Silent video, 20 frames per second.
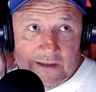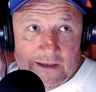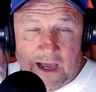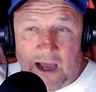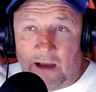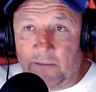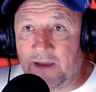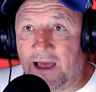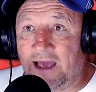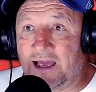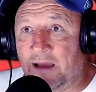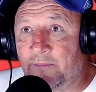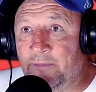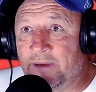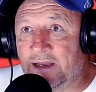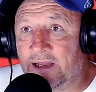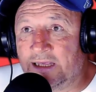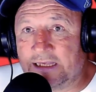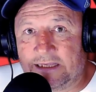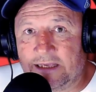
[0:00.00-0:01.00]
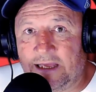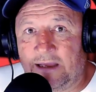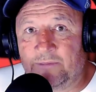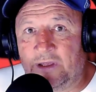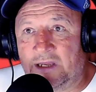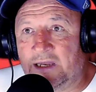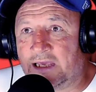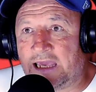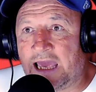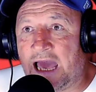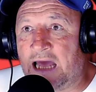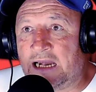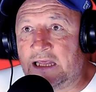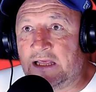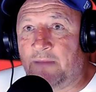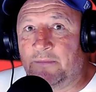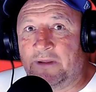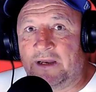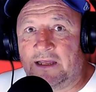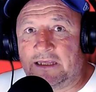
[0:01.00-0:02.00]
I'm, yeah. I'm, in like I'm in a carry.
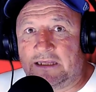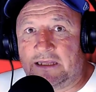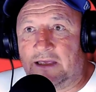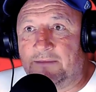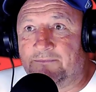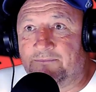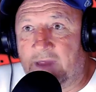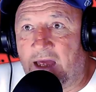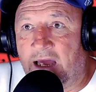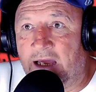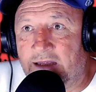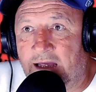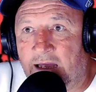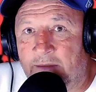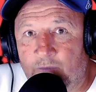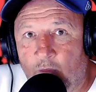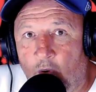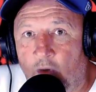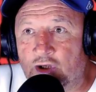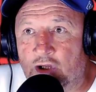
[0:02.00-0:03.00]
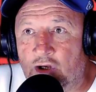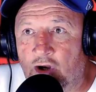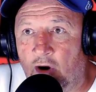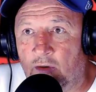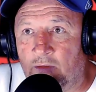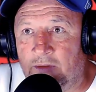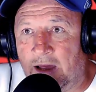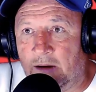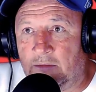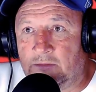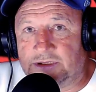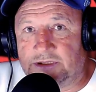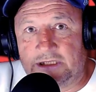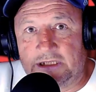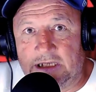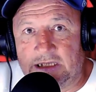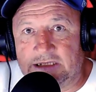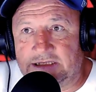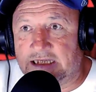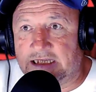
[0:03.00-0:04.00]
I'm in like a. I, I'm what you know now as
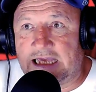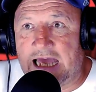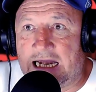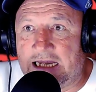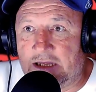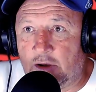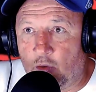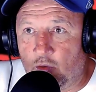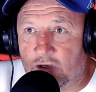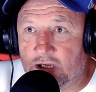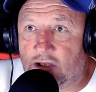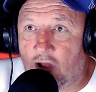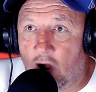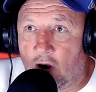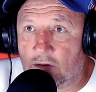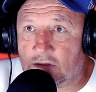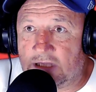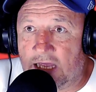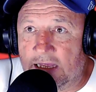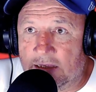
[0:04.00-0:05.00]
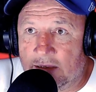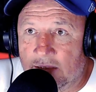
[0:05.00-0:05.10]
the as the karaoke doctor.